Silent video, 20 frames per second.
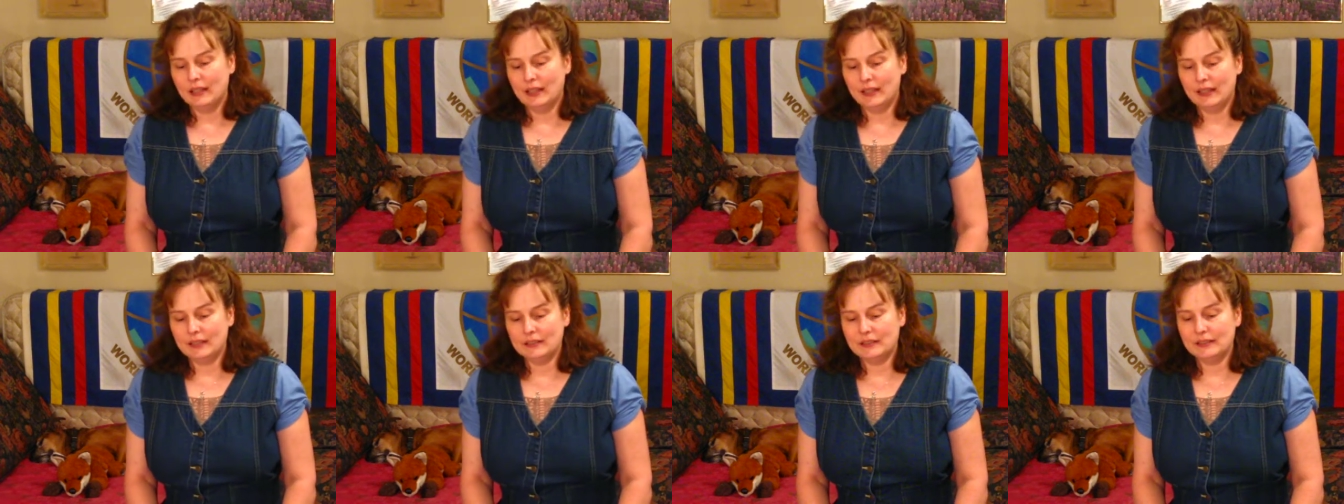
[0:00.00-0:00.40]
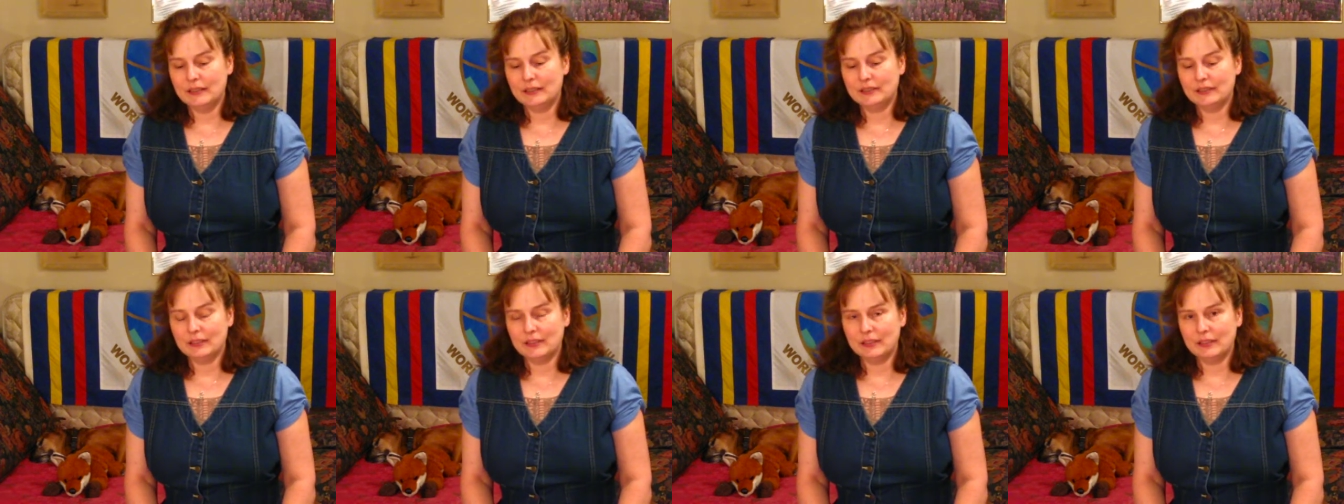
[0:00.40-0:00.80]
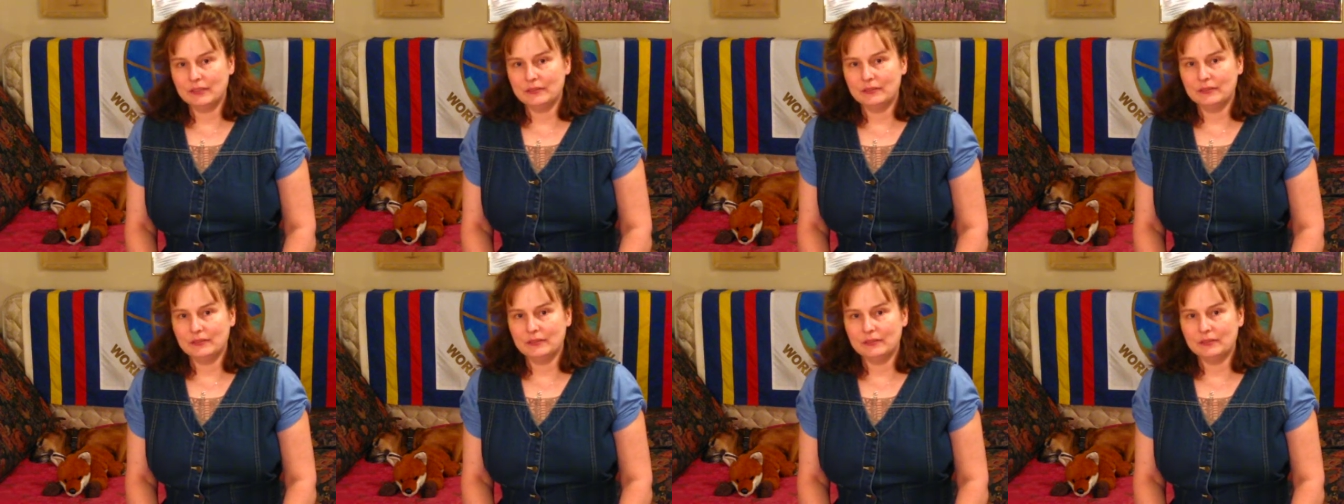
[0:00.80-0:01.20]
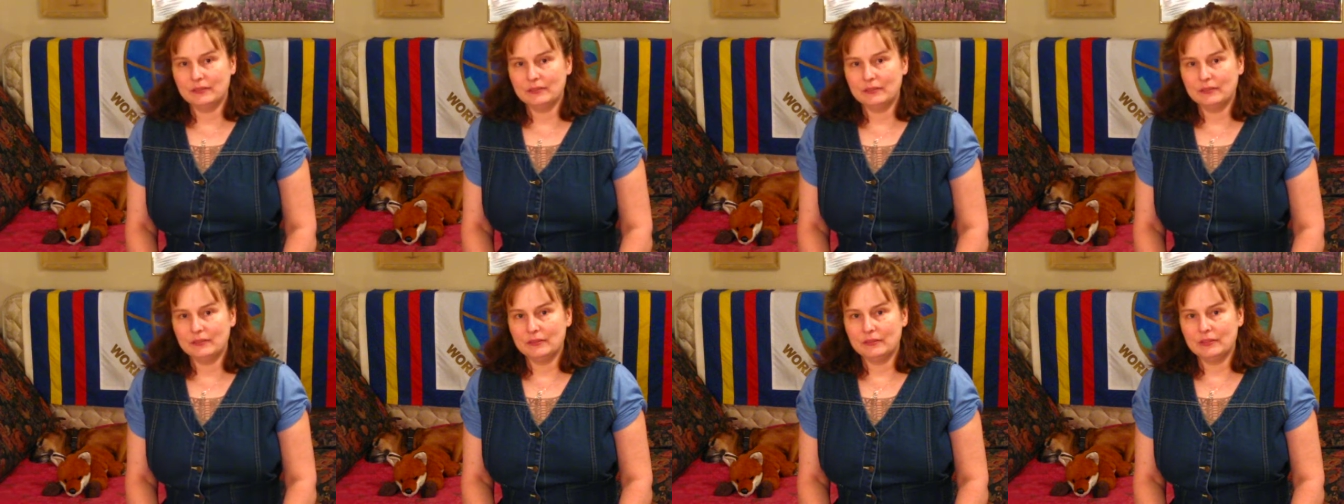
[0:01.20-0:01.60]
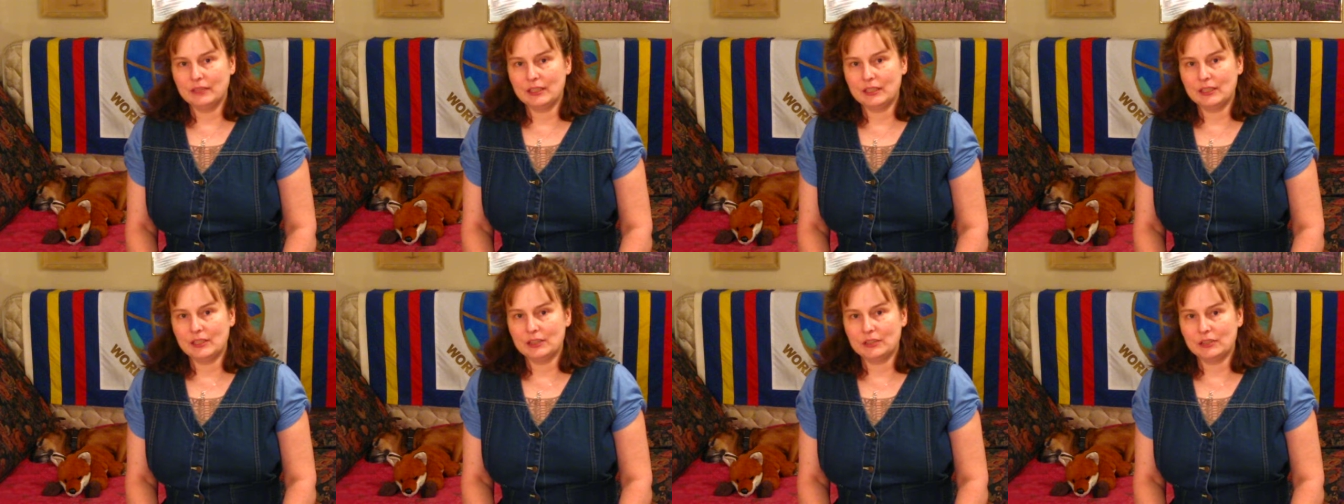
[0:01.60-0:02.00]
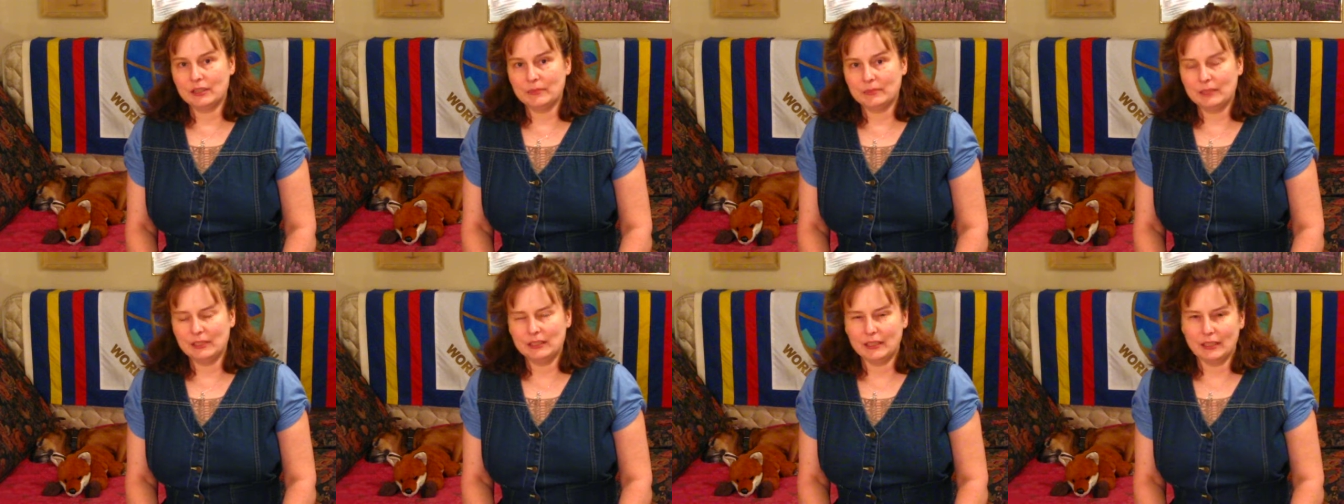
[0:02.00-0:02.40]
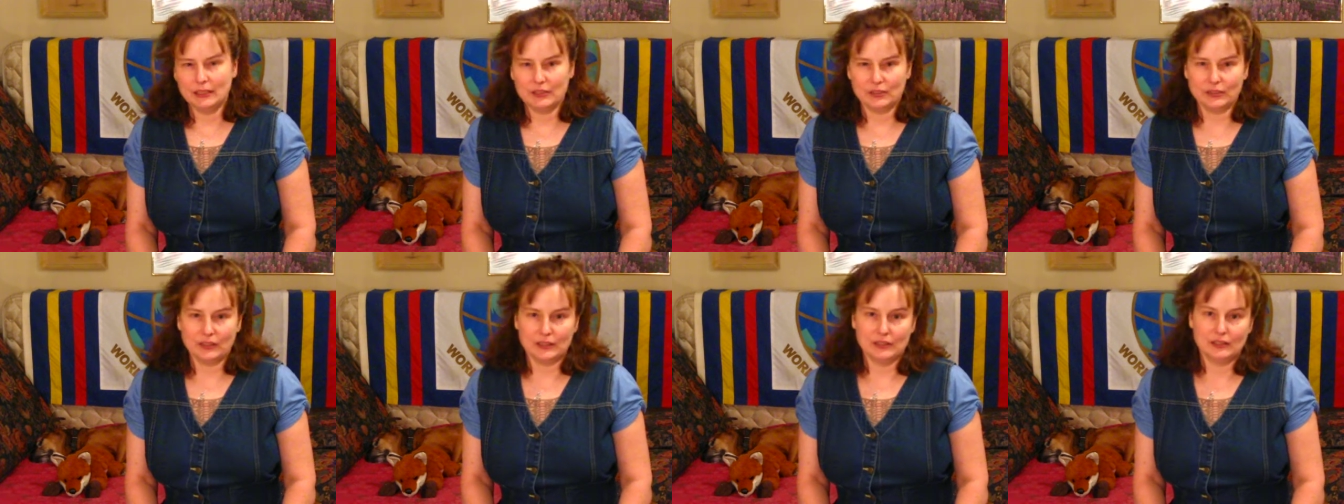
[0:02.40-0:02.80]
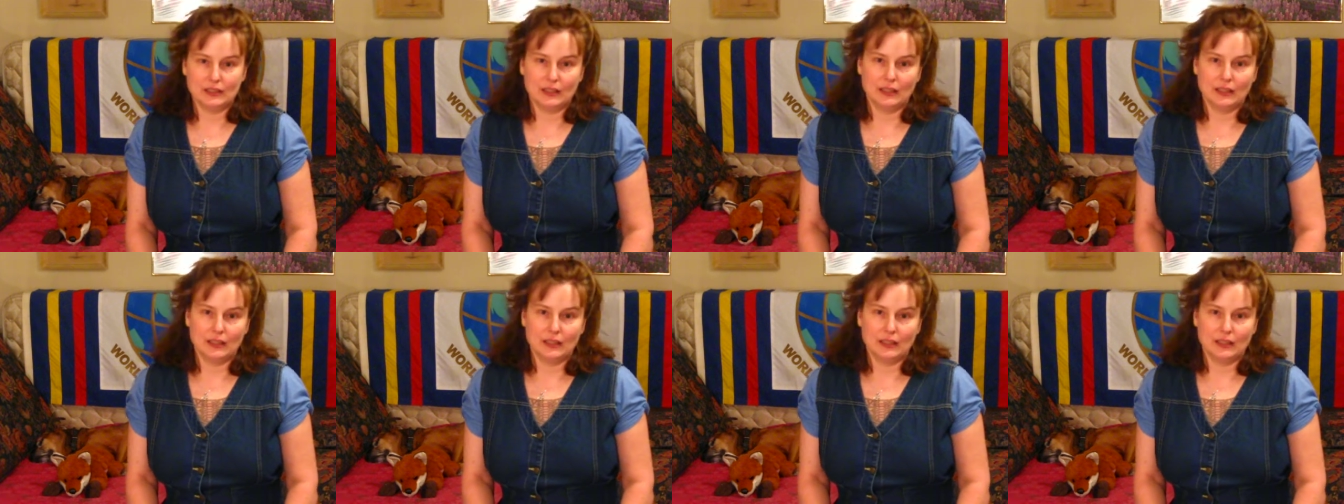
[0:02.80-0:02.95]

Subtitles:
and things are getting extremely dangerous.